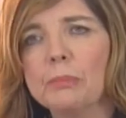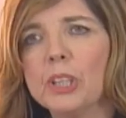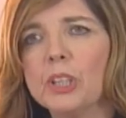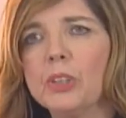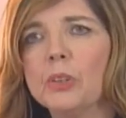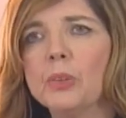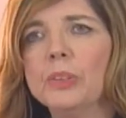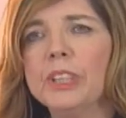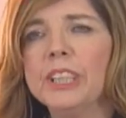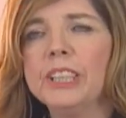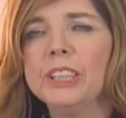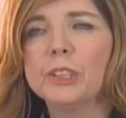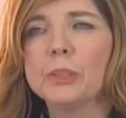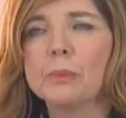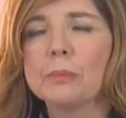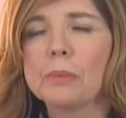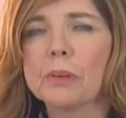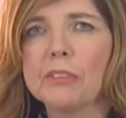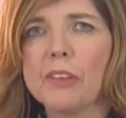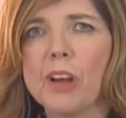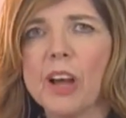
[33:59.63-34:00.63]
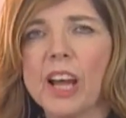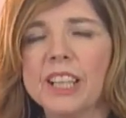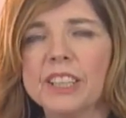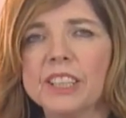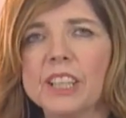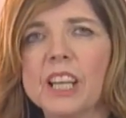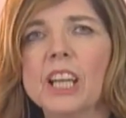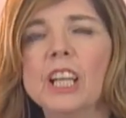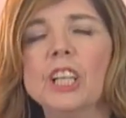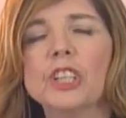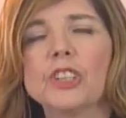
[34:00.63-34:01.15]
but you'll need to provide
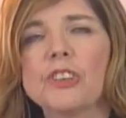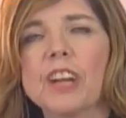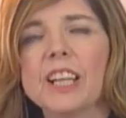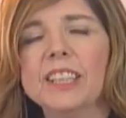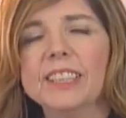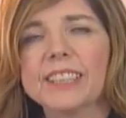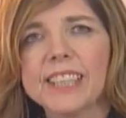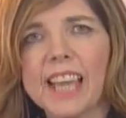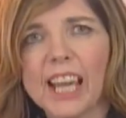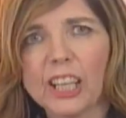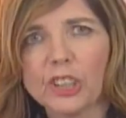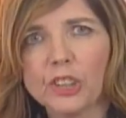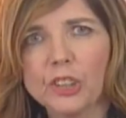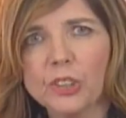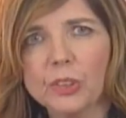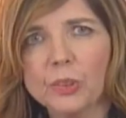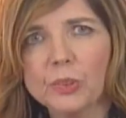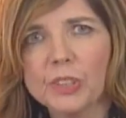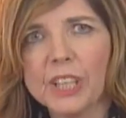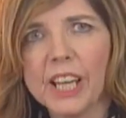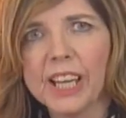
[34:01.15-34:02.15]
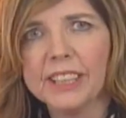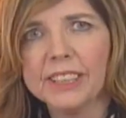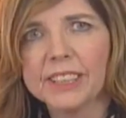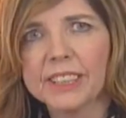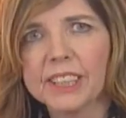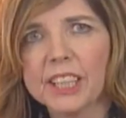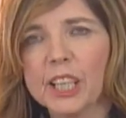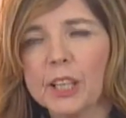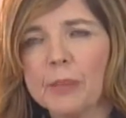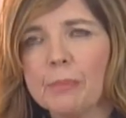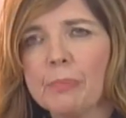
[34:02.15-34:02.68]
transactional
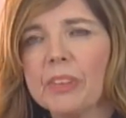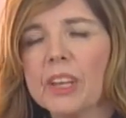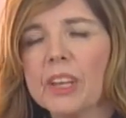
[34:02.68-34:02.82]
data,